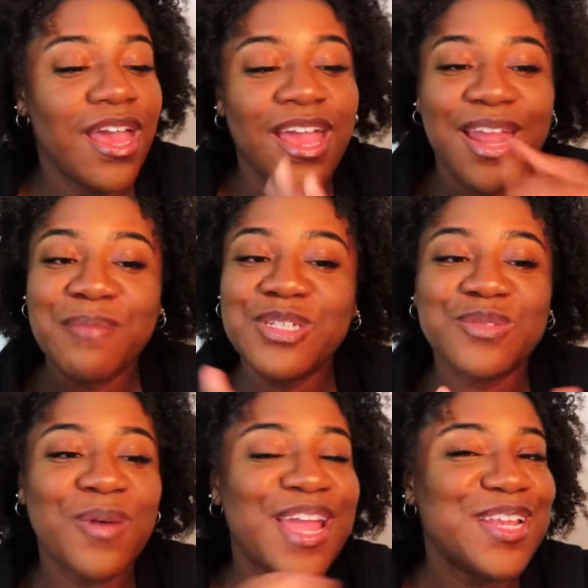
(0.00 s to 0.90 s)
And I'm just
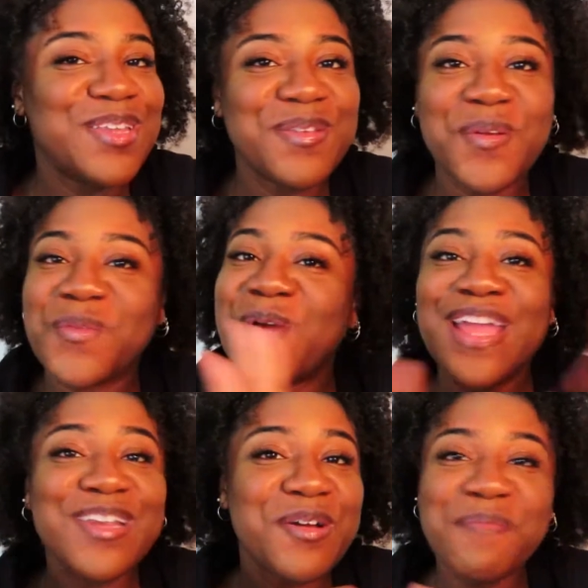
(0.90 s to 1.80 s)
waiting
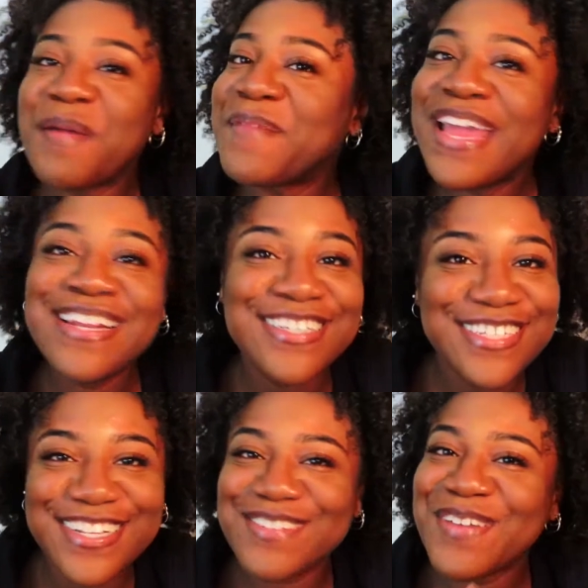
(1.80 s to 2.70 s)
on my man
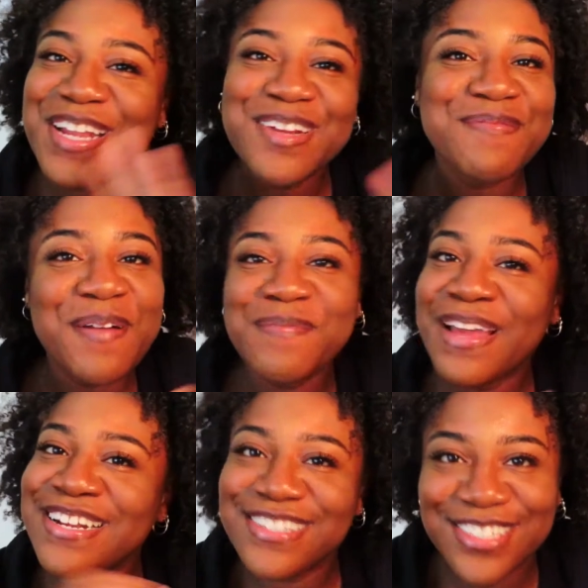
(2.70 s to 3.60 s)

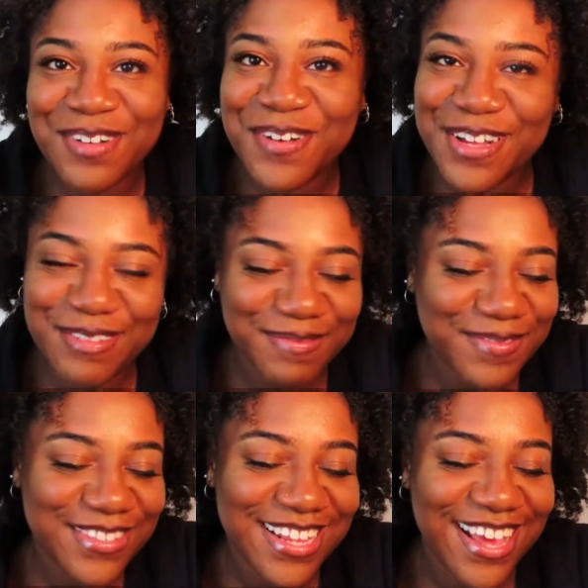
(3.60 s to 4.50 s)
to show up.
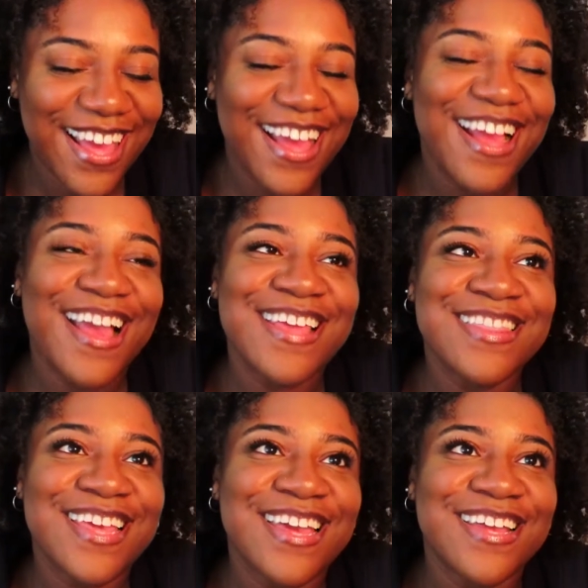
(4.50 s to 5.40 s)

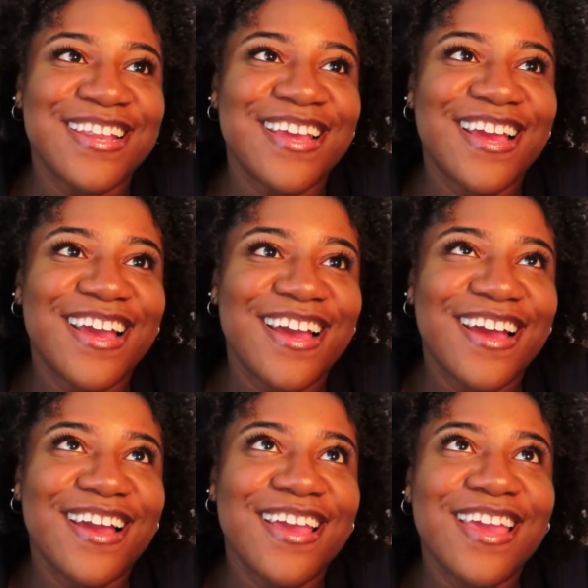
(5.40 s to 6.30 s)
And then
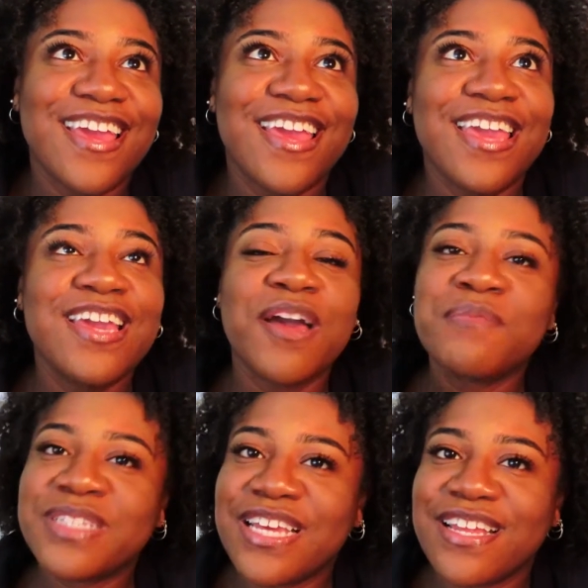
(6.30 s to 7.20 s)
he
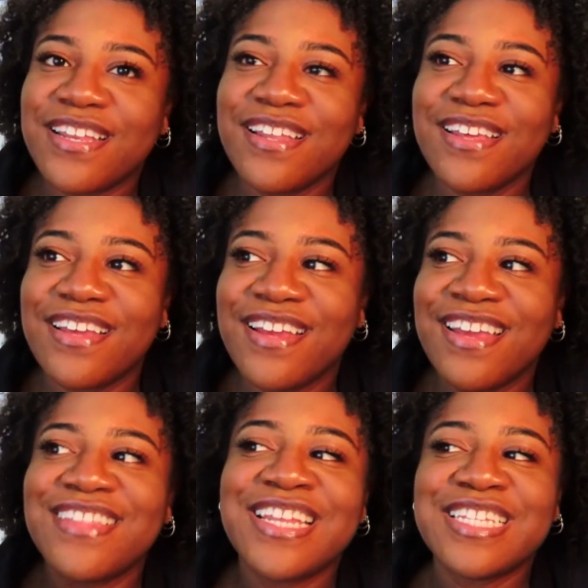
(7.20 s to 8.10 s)
comes in,
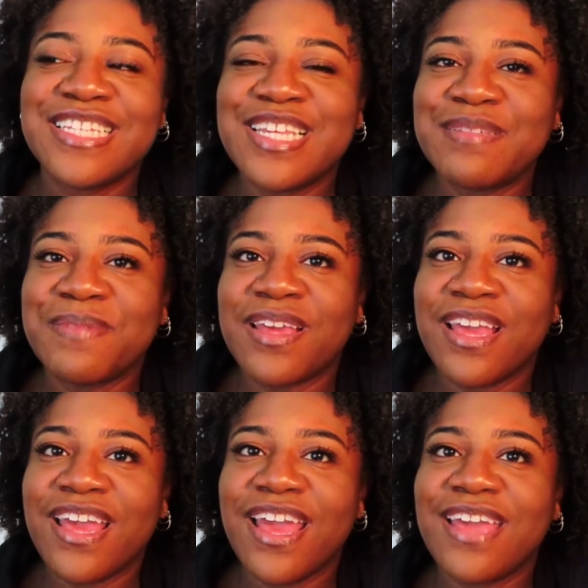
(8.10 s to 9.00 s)
and then he sees me,
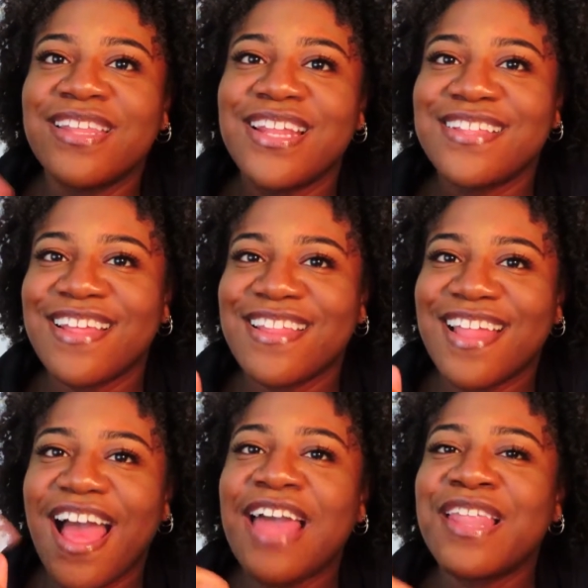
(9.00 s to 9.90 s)
and then he says,
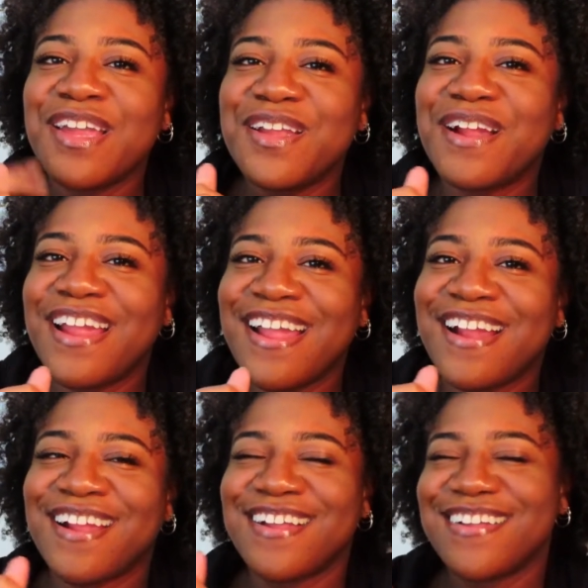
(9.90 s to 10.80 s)
I like your hair.